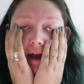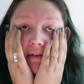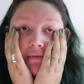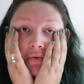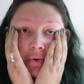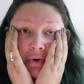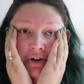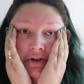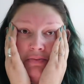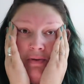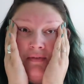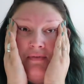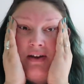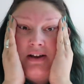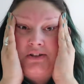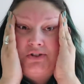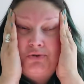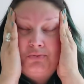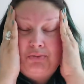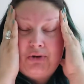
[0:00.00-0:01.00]
haven't washed my
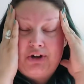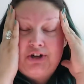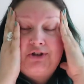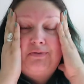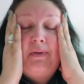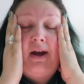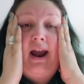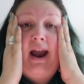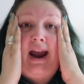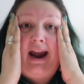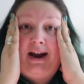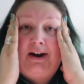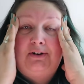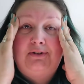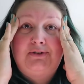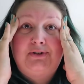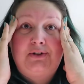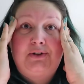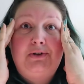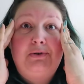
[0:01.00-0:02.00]
face or brushed my
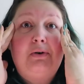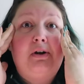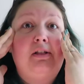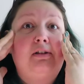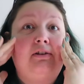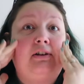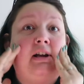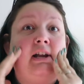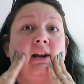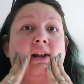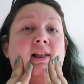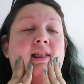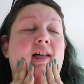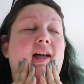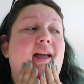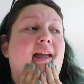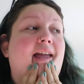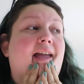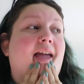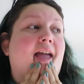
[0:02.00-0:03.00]
hair, so you all are getting
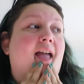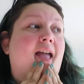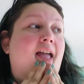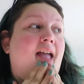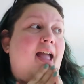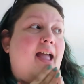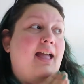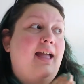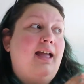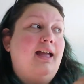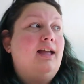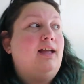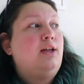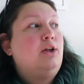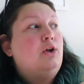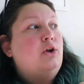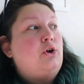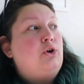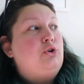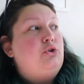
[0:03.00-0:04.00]
like
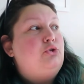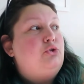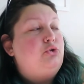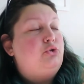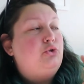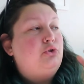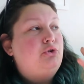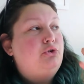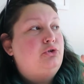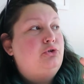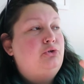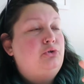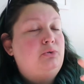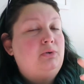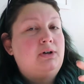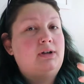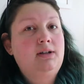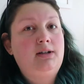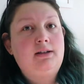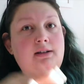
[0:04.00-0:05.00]

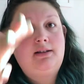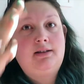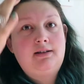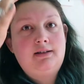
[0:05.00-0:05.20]
true